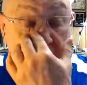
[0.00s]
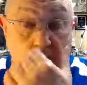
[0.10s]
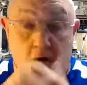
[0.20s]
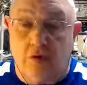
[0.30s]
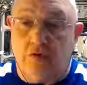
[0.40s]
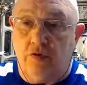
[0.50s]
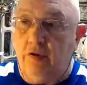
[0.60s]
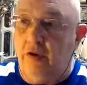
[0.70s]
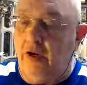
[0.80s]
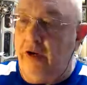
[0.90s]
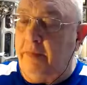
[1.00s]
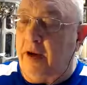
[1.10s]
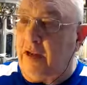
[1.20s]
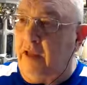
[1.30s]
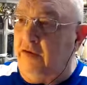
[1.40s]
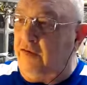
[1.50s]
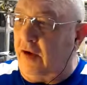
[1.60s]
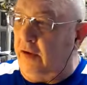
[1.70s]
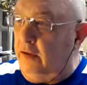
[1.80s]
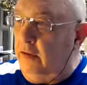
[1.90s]
to say also that neat about
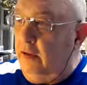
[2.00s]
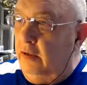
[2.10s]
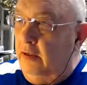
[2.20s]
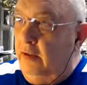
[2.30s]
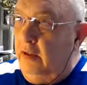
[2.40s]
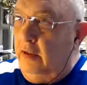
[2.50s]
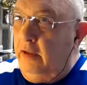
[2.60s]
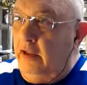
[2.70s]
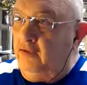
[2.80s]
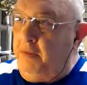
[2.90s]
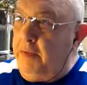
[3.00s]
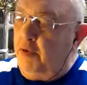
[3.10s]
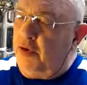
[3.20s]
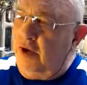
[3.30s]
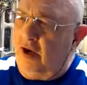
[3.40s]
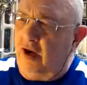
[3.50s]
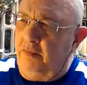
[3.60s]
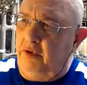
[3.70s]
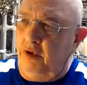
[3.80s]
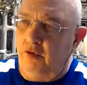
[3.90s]
Keysight is people can
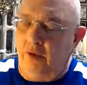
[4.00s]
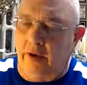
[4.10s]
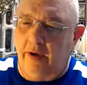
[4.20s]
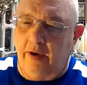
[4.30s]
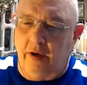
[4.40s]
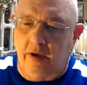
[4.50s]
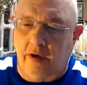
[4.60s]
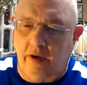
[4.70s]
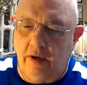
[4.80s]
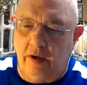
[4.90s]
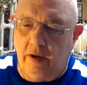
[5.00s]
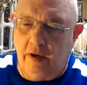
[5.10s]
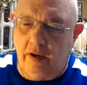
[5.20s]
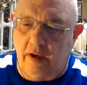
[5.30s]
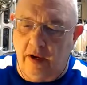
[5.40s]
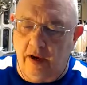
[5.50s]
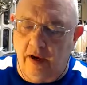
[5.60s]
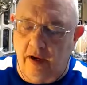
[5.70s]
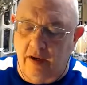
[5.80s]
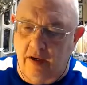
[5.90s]
come to you and
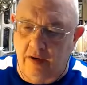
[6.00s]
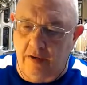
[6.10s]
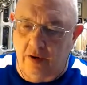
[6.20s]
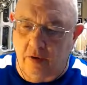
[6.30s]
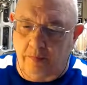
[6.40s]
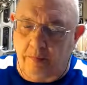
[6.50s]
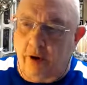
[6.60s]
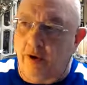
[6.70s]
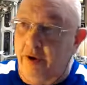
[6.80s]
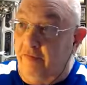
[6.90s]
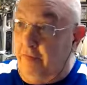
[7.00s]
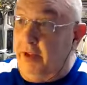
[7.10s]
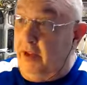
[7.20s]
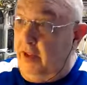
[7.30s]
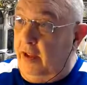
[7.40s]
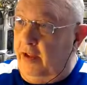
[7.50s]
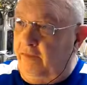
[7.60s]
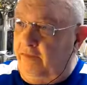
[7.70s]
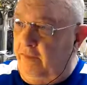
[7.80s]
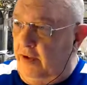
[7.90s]
you know, part of being
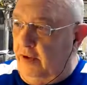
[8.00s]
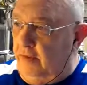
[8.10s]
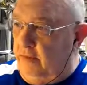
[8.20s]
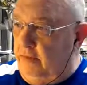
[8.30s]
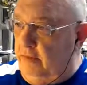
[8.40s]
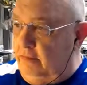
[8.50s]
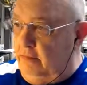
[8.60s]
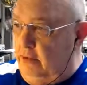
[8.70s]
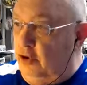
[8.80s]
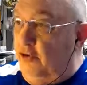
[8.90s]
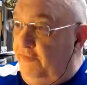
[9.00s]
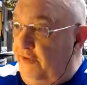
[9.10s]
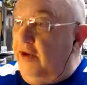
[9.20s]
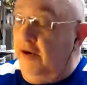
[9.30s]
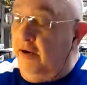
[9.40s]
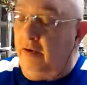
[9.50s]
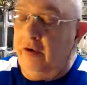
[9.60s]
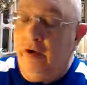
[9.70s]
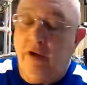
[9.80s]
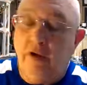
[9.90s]
a good vendor
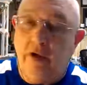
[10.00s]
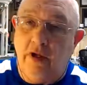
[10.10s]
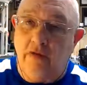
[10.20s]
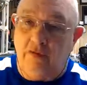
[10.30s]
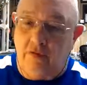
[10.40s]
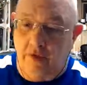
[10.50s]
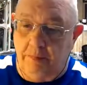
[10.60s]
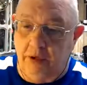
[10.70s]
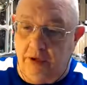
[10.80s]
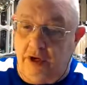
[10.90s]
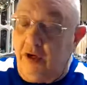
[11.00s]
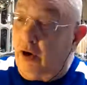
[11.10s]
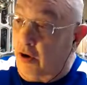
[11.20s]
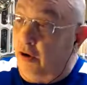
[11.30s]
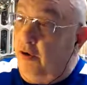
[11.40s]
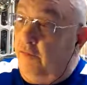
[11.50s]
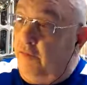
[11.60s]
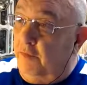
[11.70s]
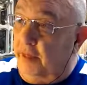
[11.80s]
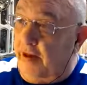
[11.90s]
is the ability to learn
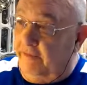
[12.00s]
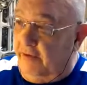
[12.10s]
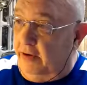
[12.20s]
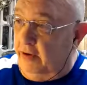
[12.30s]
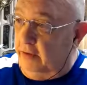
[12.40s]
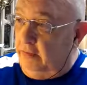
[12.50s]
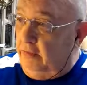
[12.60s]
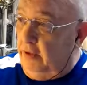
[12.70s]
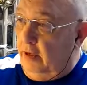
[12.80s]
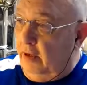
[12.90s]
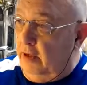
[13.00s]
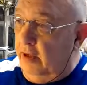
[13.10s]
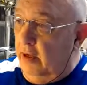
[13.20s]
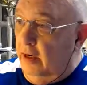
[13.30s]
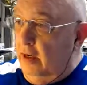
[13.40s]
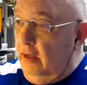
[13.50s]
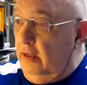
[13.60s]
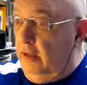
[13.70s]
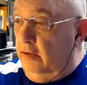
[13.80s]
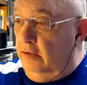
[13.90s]
from that vendor. And
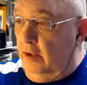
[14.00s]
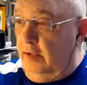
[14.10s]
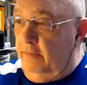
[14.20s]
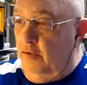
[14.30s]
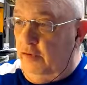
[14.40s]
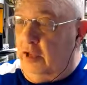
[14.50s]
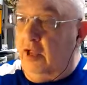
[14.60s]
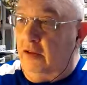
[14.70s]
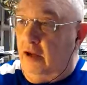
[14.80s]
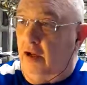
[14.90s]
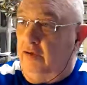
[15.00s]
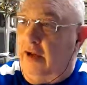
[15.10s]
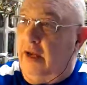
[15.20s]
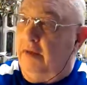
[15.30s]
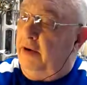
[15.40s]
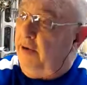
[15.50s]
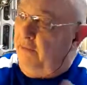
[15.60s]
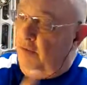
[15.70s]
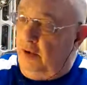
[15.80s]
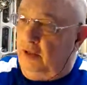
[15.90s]
you know, I've known Keith a long time, and
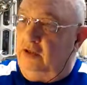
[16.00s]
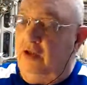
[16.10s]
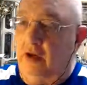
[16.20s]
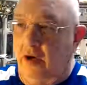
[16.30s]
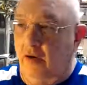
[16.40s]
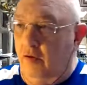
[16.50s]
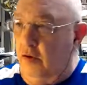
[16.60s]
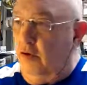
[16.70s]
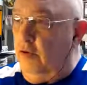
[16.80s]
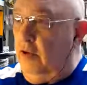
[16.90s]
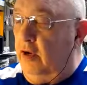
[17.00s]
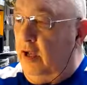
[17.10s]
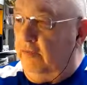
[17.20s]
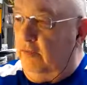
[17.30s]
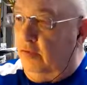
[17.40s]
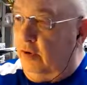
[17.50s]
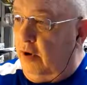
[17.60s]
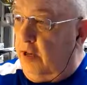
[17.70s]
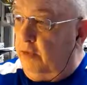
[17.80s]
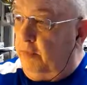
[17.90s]
I've known Ixia, and I know Anui, and I've known a
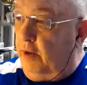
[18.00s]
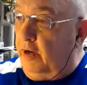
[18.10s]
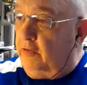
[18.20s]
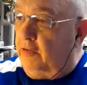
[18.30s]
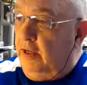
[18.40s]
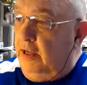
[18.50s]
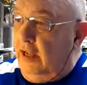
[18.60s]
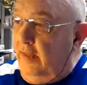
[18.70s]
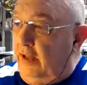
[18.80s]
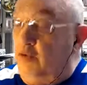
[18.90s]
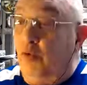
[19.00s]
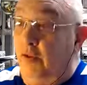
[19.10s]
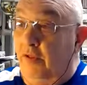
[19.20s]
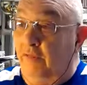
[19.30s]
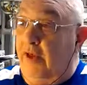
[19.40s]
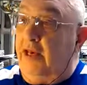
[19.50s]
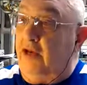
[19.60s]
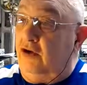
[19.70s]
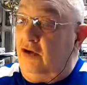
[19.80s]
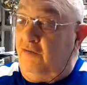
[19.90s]
lot of the products. And that's one of the
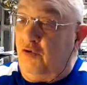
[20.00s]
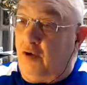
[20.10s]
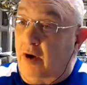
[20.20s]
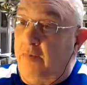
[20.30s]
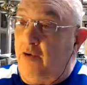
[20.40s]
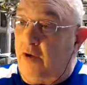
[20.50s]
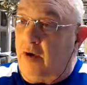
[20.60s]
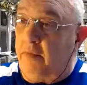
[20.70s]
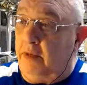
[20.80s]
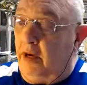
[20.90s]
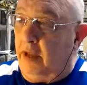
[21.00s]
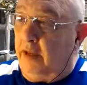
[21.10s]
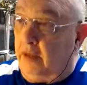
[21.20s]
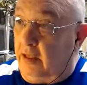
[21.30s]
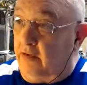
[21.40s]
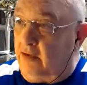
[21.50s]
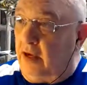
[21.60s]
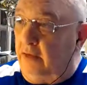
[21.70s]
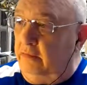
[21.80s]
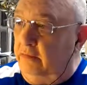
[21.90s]
advantages if you come to a company like Keysight,